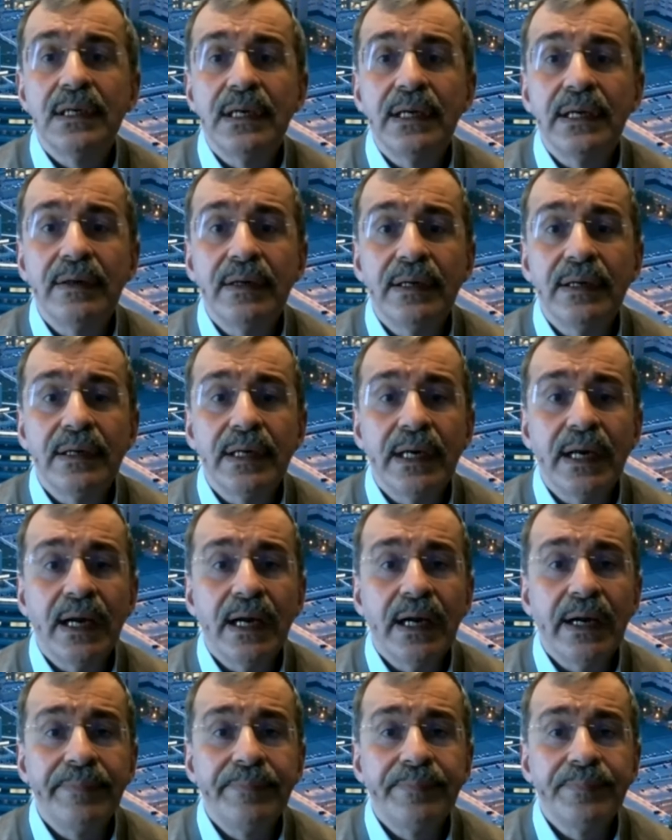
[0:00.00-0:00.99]
uh,
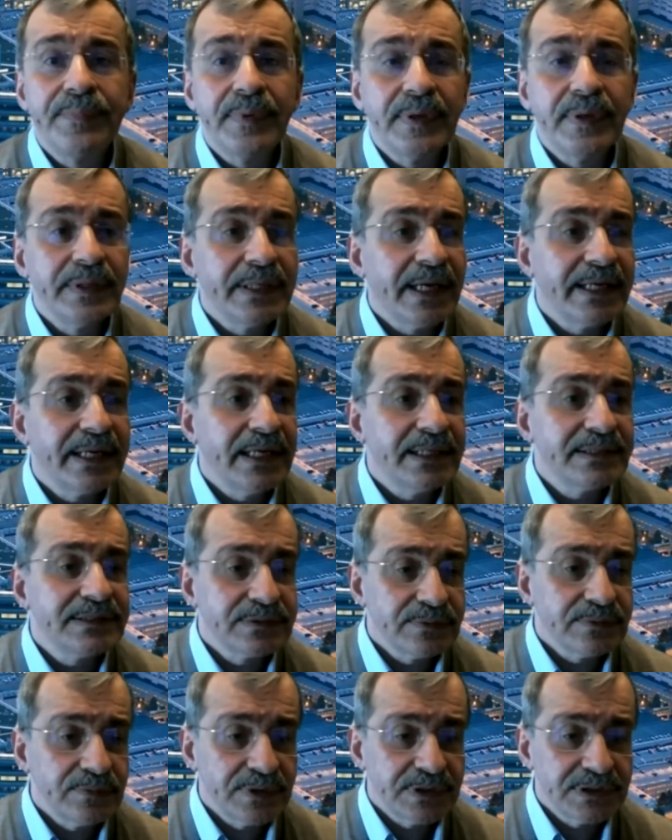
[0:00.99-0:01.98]
um, and I guess
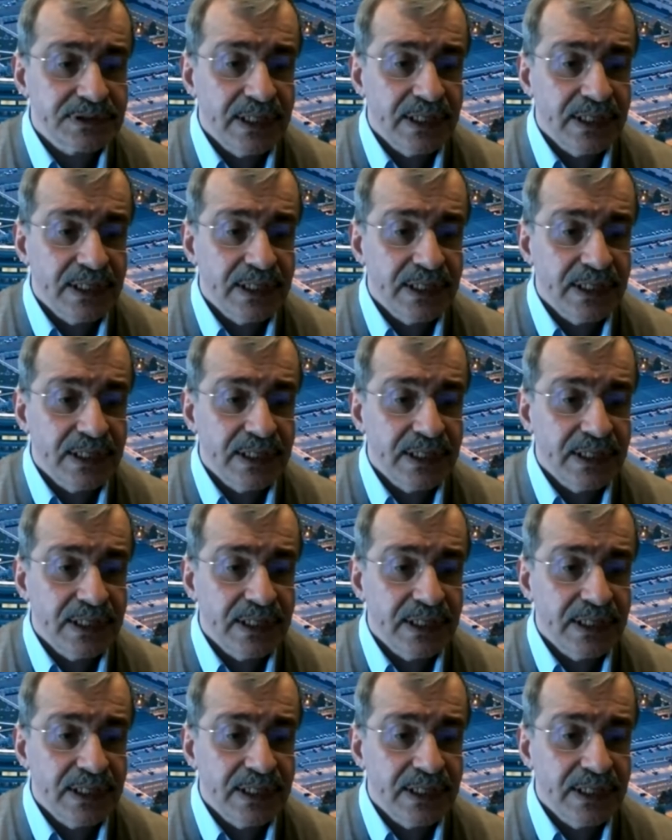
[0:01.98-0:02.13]
we